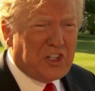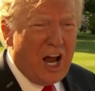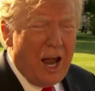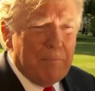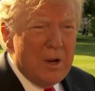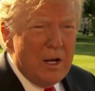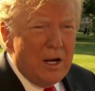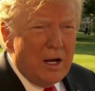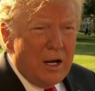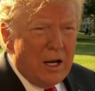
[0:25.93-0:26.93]
Trump
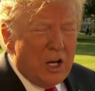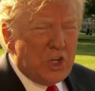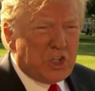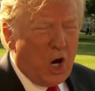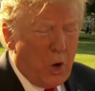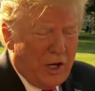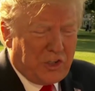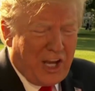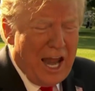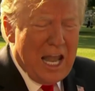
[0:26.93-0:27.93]
didn't see it that so way. He
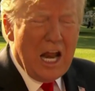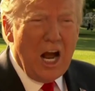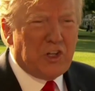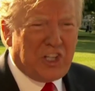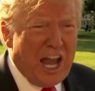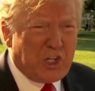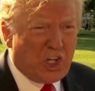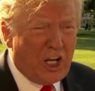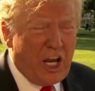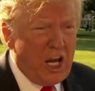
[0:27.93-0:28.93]
said,
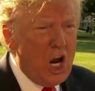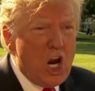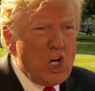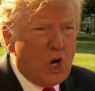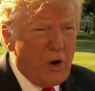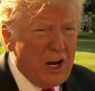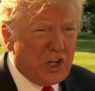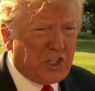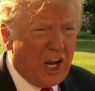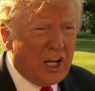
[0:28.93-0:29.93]
essentially, you're
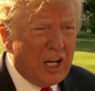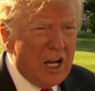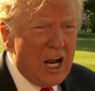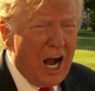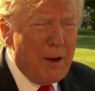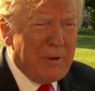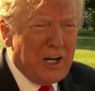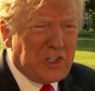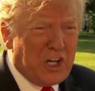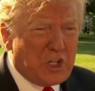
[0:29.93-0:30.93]
innocent. I'm
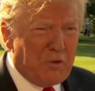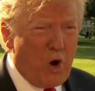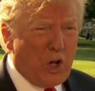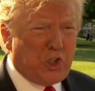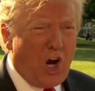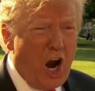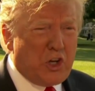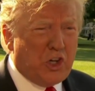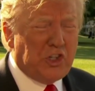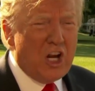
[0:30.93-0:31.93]
innocent of all
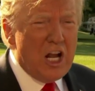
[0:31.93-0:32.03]
charges.